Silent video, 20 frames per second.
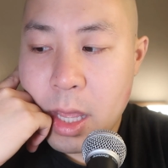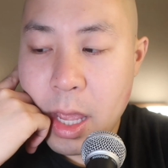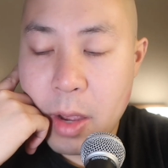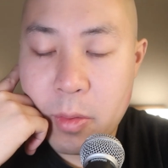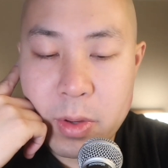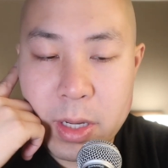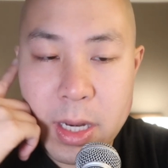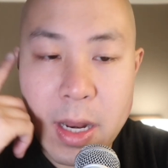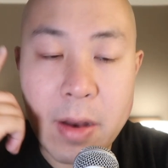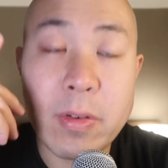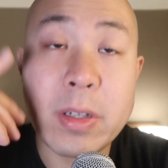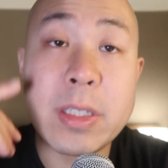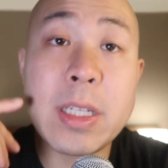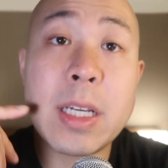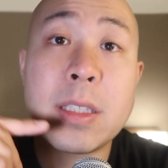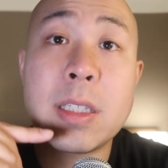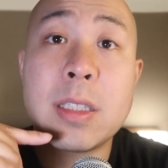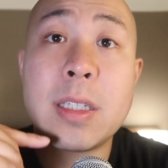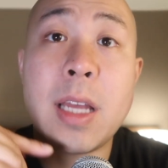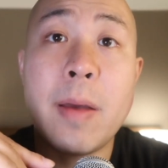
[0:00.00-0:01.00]
And we never
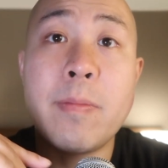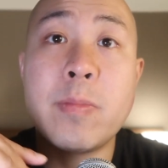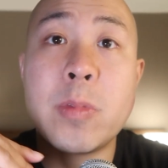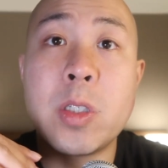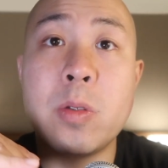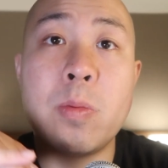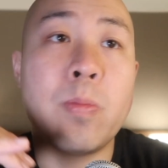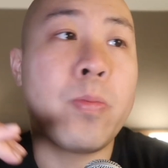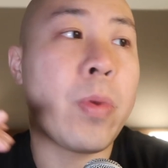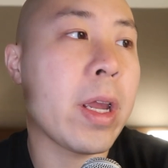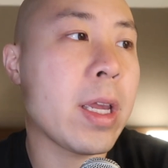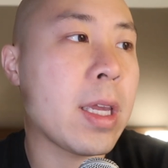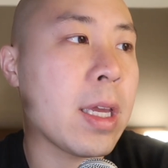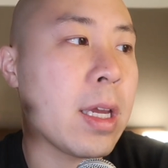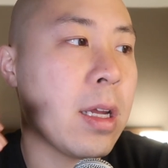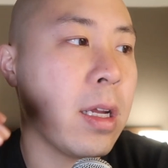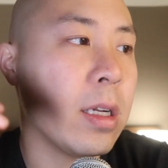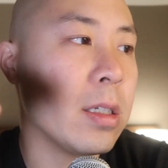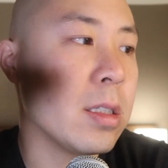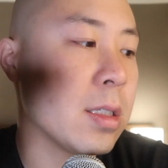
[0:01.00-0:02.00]
take the time to break
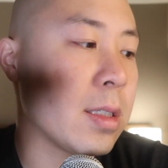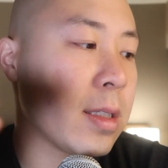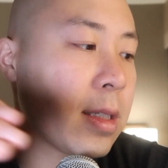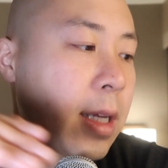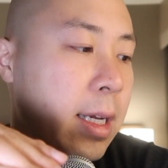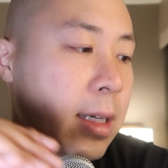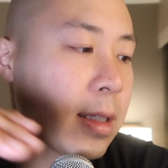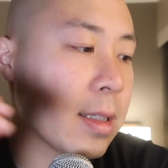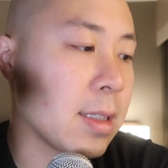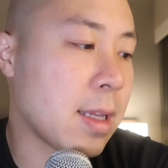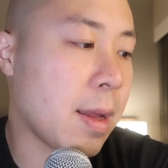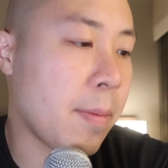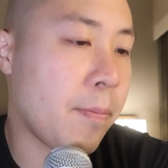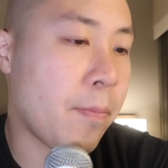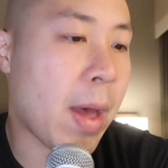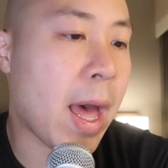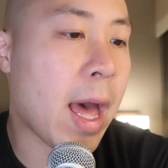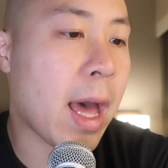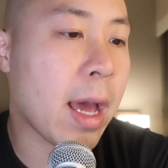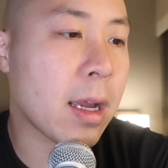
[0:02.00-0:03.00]
it and just take a step
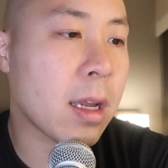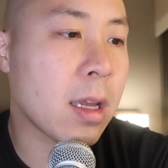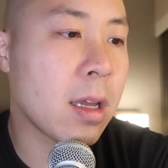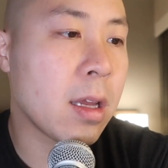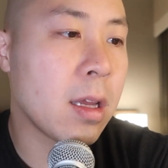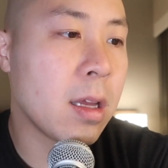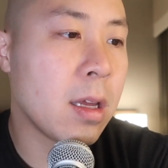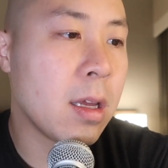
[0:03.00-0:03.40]
back